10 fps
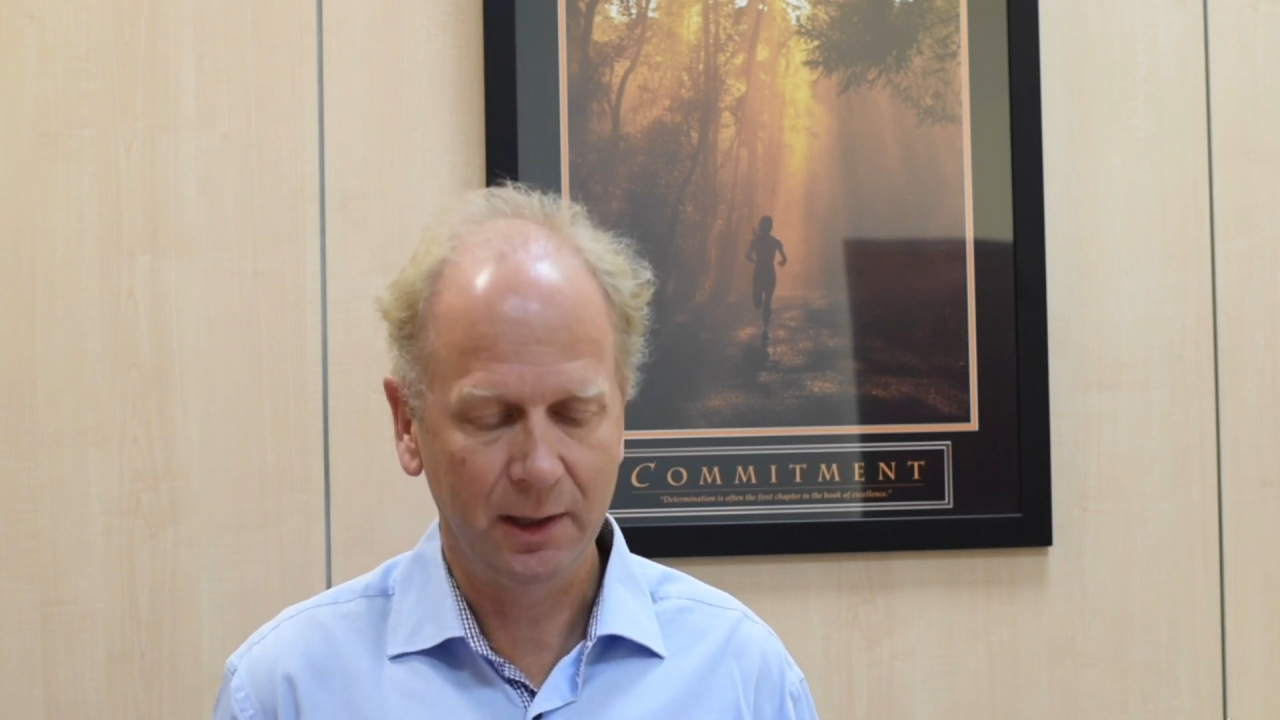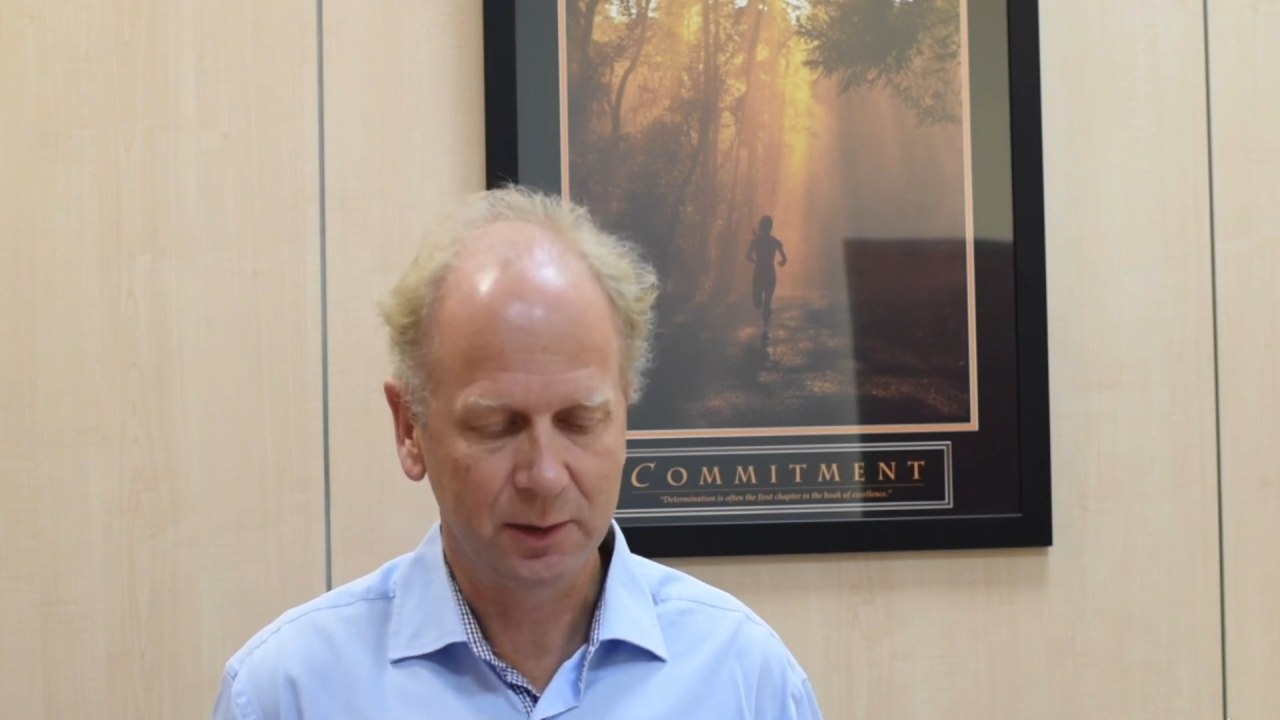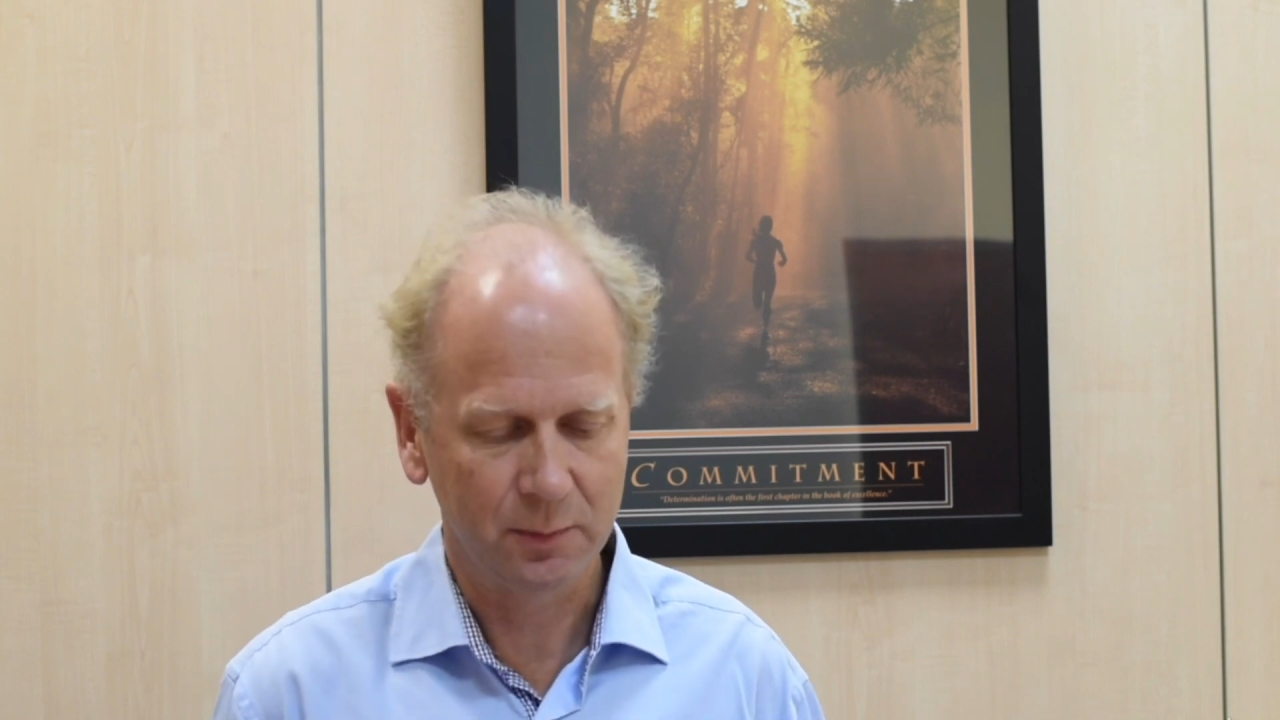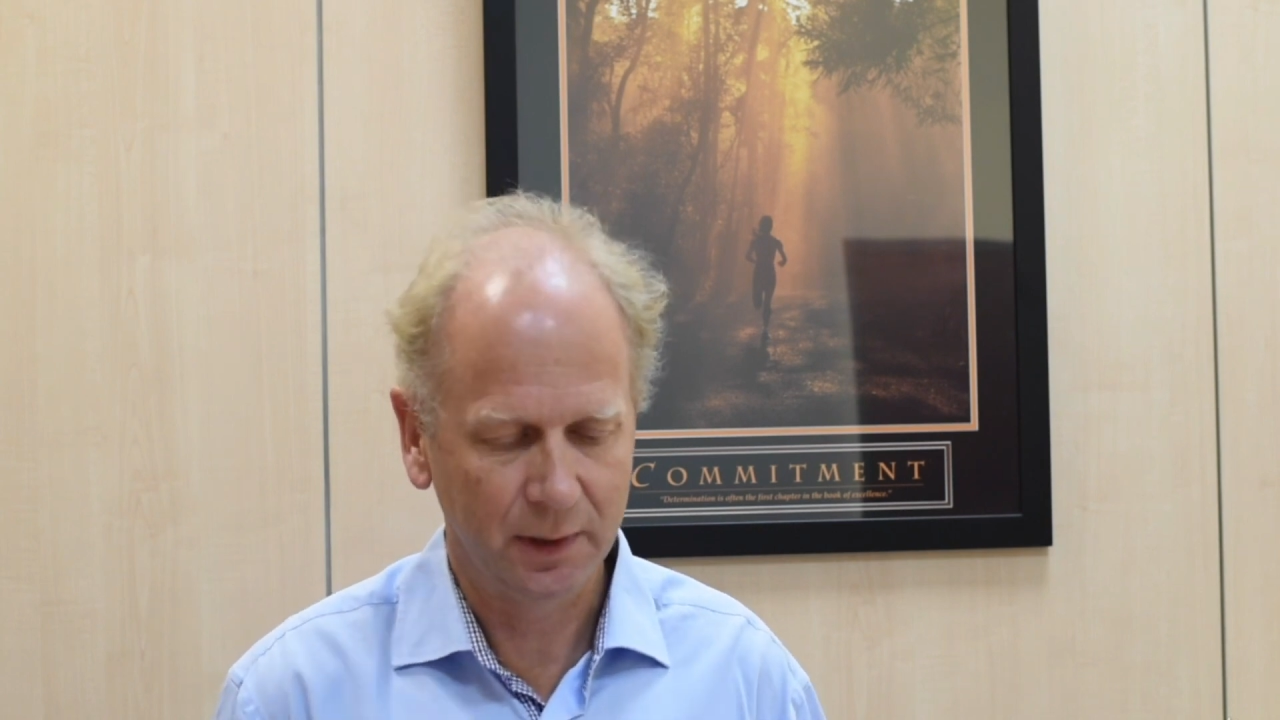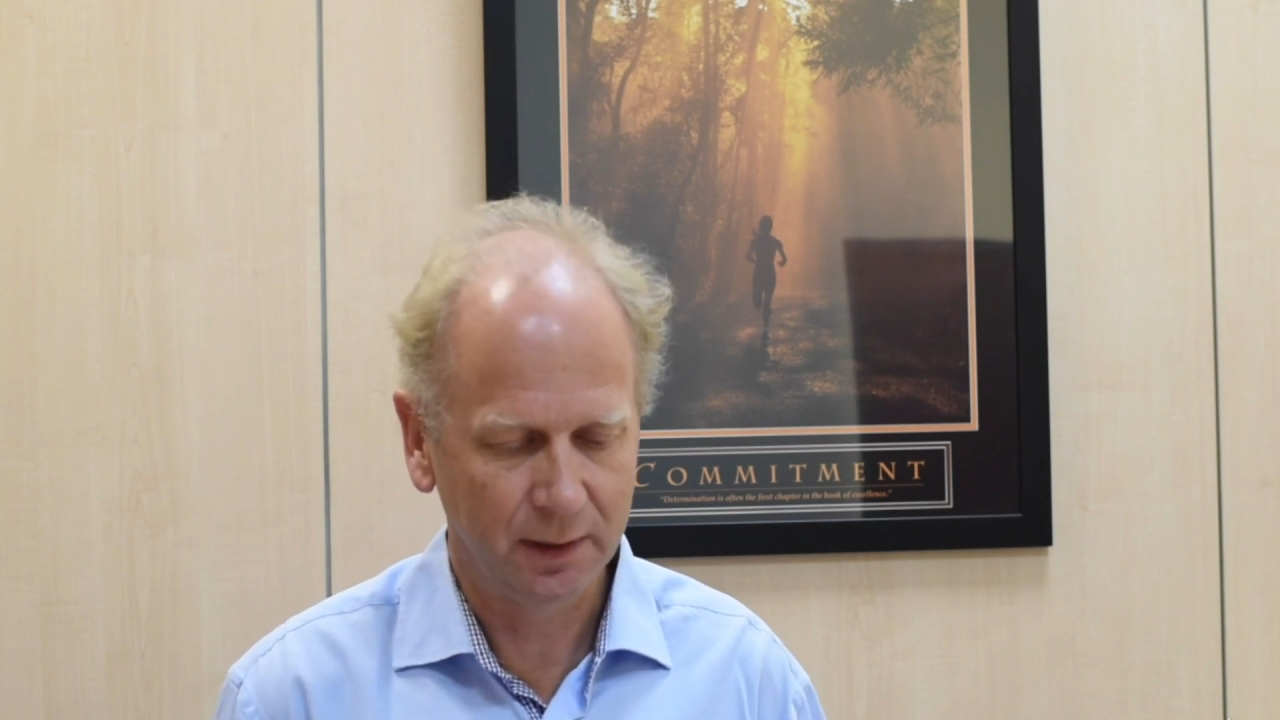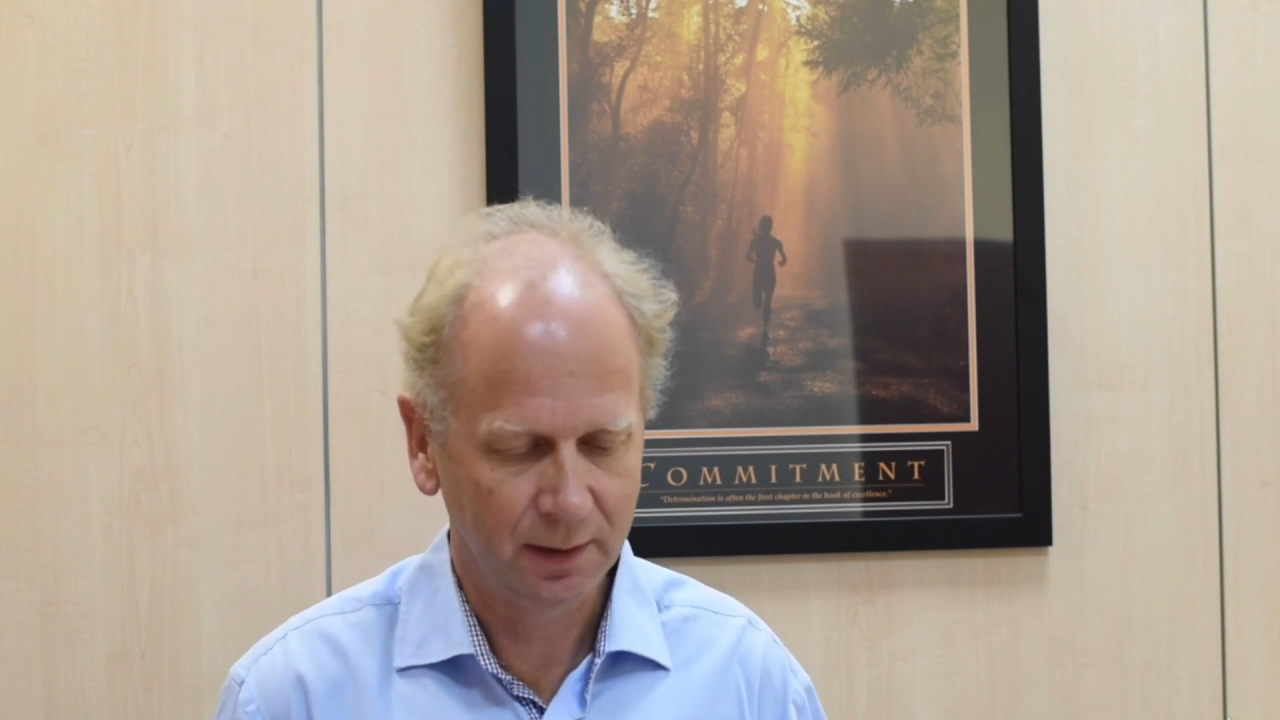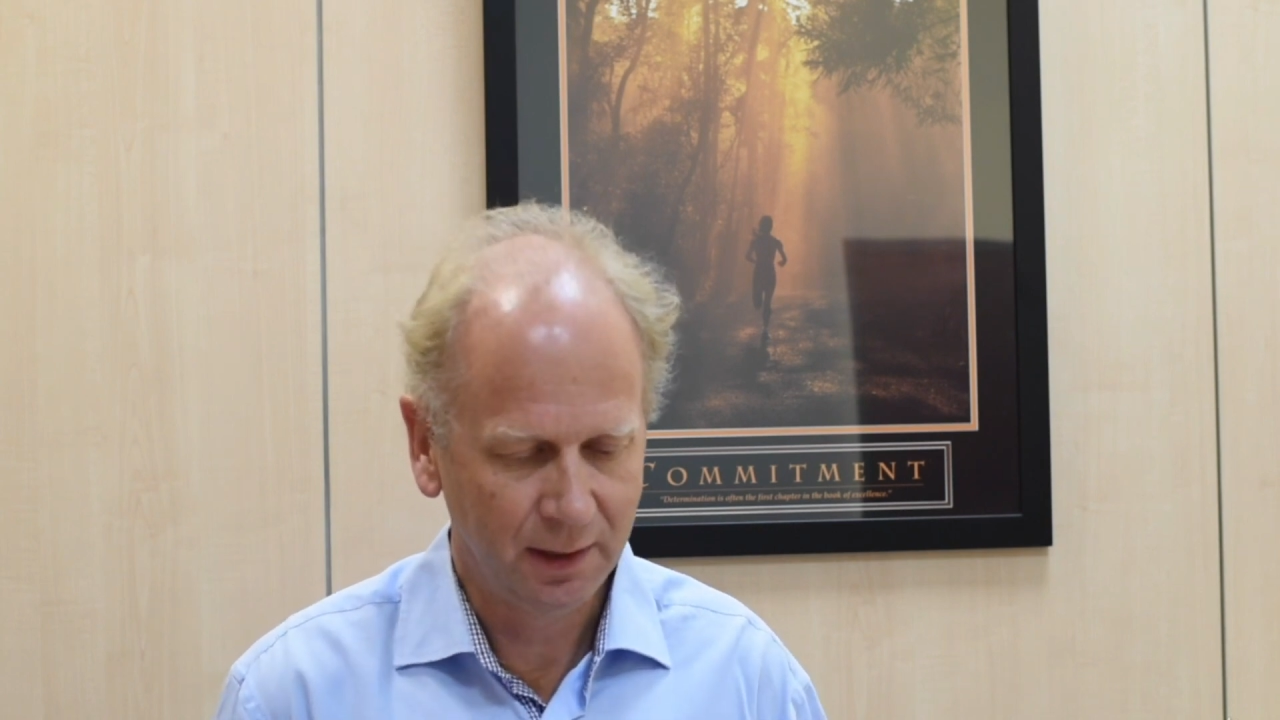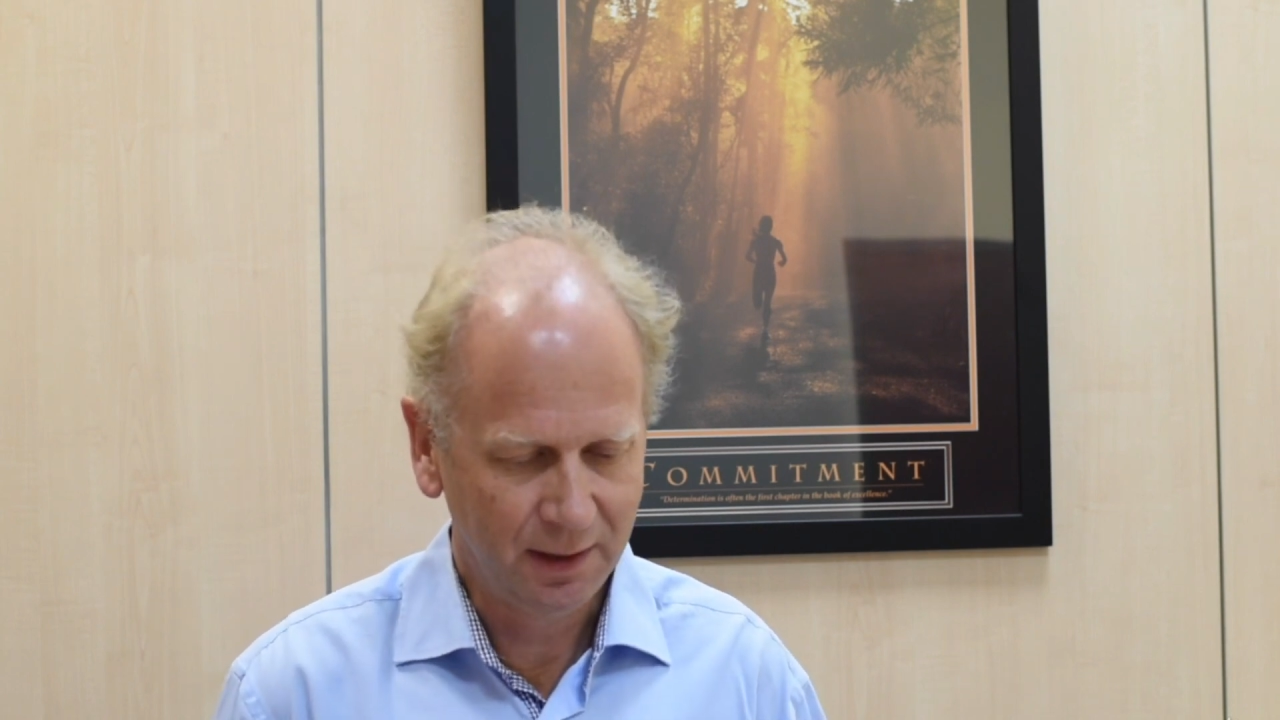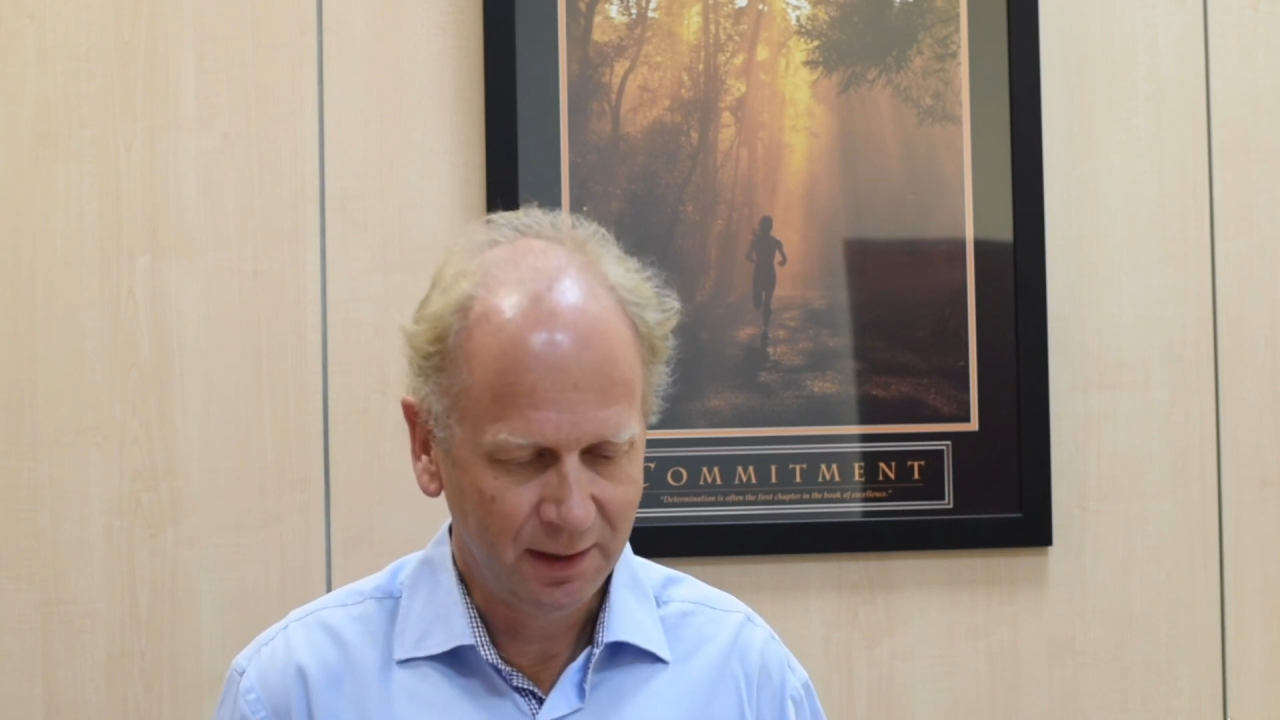management